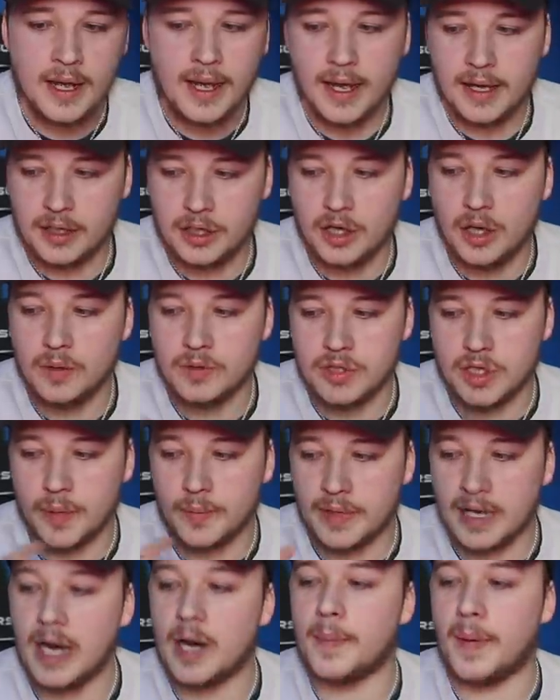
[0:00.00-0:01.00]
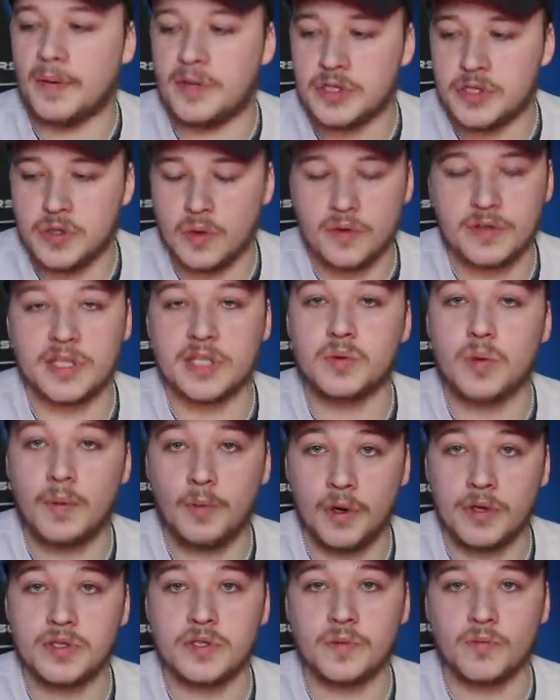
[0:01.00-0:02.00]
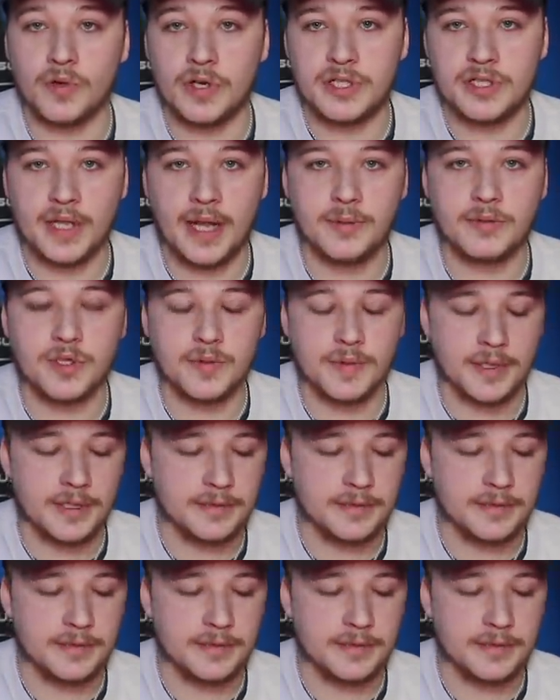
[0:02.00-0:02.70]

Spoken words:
and girls coming out about these stories. That's why most of them reached out to me.